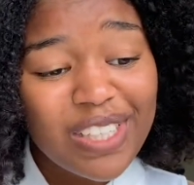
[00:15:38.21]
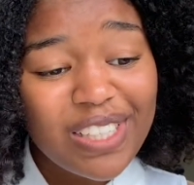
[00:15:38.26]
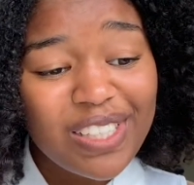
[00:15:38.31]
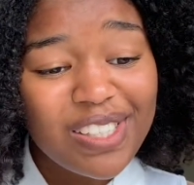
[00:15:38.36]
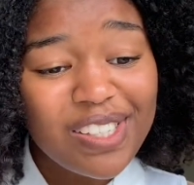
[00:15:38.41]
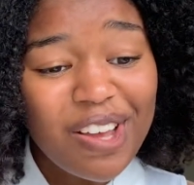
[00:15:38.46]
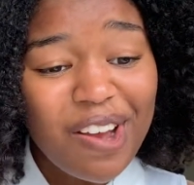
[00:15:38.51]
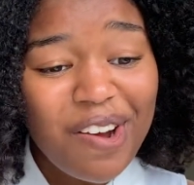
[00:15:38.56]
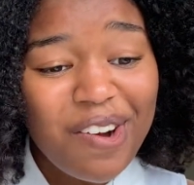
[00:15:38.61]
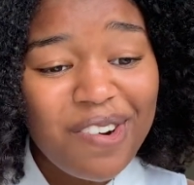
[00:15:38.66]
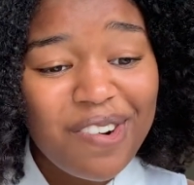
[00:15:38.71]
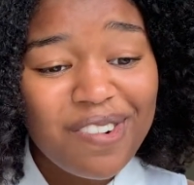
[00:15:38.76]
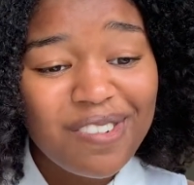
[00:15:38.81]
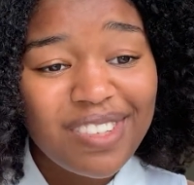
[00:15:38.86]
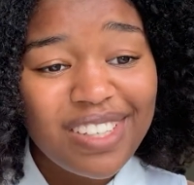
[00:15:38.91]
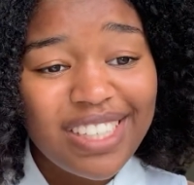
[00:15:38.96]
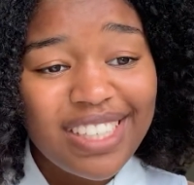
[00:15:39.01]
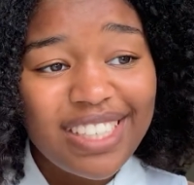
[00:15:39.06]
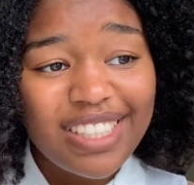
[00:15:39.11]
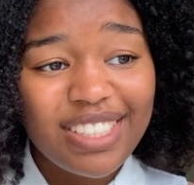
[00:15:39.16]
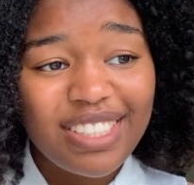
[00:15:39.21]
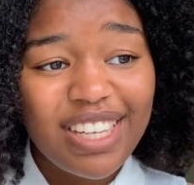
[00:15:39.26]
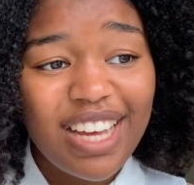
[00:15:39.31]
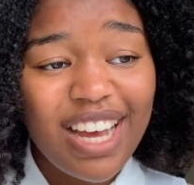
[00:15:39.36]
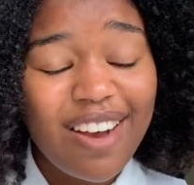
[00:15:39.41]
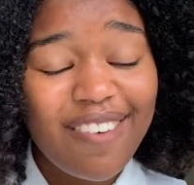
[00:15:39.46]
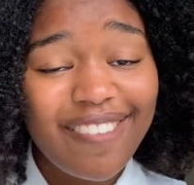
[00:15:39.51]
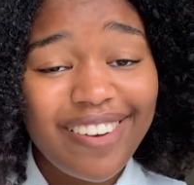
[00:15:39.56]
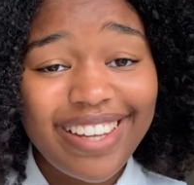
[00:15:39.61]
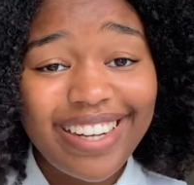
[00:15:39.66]
So
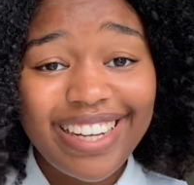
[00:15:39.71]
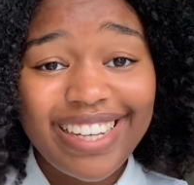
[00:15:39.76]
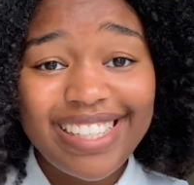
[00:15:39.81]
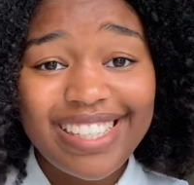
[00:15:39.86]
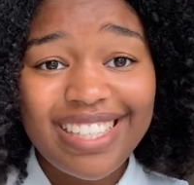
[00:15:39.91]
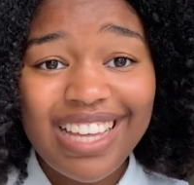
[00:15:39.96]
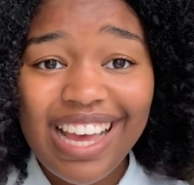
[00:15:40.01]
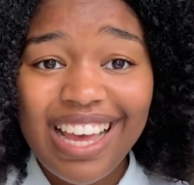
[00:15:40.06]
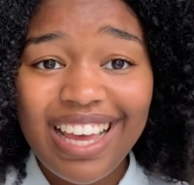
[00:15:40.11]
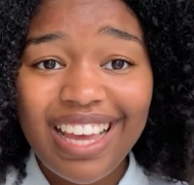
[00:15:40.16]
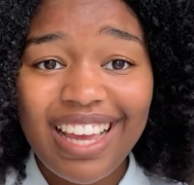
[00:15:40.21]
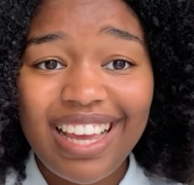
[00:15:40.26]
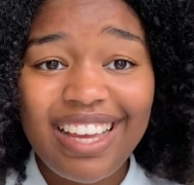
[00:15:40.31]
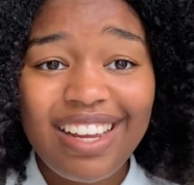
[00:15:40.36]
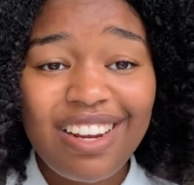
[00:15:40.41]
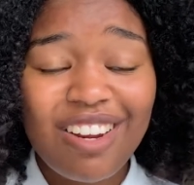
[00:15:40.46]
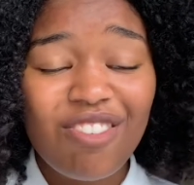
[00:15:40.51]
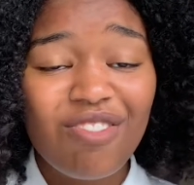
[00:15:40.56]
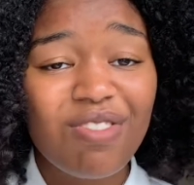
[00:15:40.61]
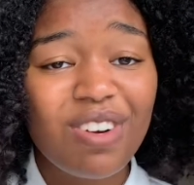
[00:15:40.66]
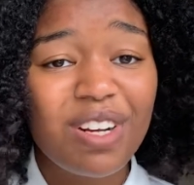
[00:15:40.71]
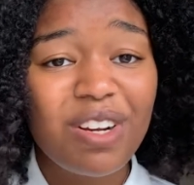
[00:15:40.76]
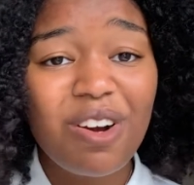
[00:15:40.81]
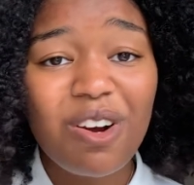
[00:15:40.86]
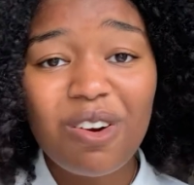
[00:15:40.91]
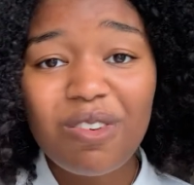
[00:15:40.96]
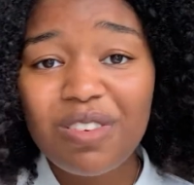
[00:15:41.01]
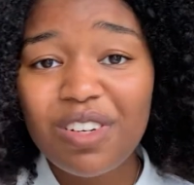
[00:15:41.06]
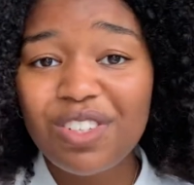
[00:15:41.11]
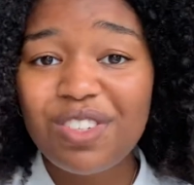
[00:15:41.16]
yeah, what can I say? Run
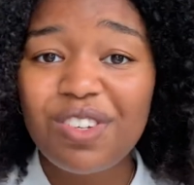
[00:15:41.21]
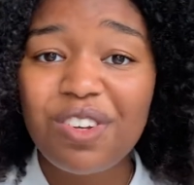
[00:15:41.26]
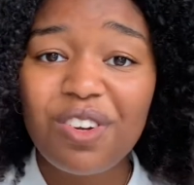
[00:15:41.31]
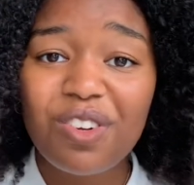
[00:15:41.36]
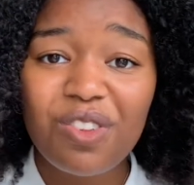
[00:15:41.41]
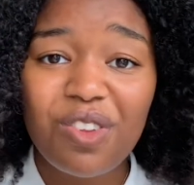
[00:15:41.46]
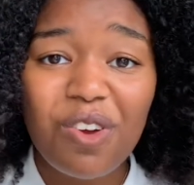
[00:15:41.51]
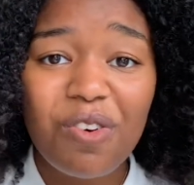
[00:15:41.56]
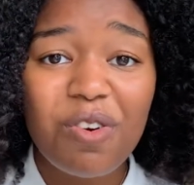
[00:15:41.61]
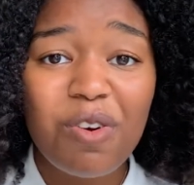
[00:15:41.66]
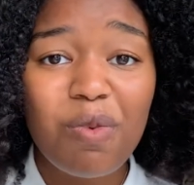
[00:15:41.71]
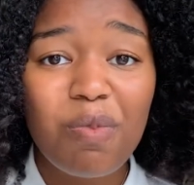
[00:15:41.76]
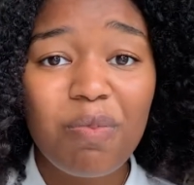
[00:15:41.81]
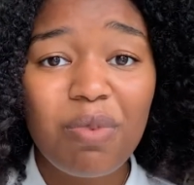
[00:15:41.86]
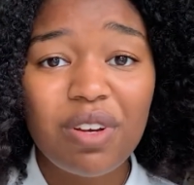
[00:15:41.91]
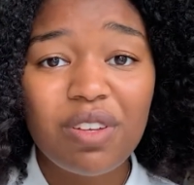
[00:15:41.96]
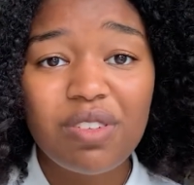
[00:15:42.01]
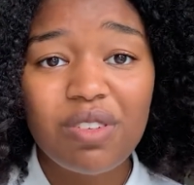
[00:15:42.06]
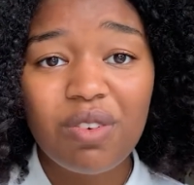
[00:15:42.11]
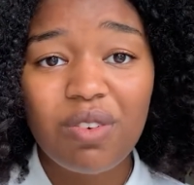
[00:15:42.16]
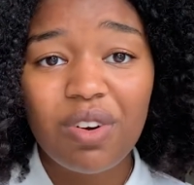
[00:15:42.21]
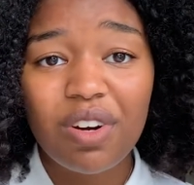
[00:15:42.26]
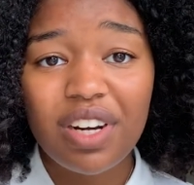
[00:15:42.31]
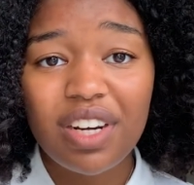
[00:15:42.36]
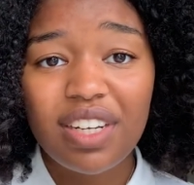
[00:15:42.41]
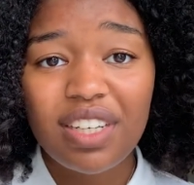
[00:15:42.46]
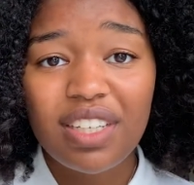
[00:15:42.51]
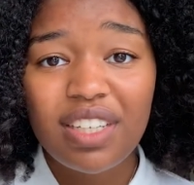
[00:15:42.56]
over to your local bookstore,